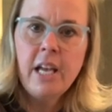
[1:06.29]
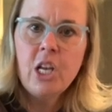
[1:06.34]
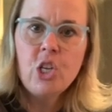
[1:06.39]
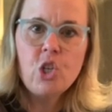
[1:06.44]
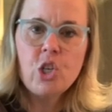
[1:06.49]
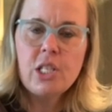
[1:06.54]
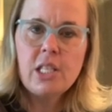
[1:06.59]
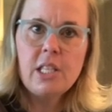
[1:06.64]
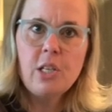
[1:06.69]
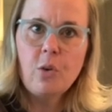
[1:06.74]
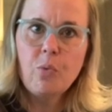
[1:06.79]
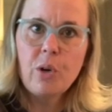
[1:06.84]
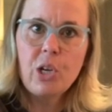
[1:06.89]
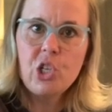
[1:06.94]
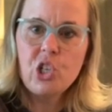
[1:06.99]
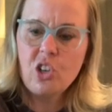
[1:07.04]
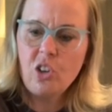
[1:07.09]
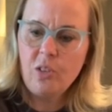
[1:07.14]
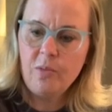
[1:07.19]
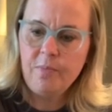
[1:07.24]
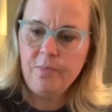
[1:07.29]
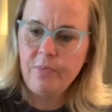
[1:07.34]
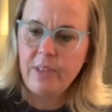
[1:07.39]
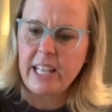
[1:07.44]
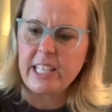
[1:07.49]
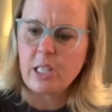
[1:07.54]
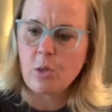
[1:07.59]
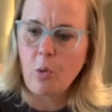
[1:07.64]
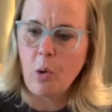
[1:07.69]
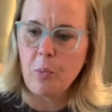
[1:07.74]
just the original.
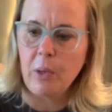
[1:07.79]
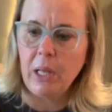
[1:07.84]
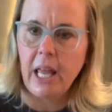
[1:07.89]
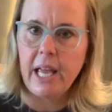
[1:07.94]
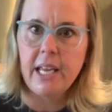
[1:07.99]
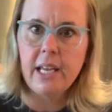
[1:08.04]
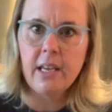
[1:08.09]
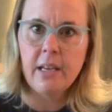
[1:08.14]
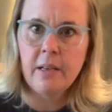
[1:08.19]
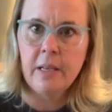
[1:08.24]
That's the one we like.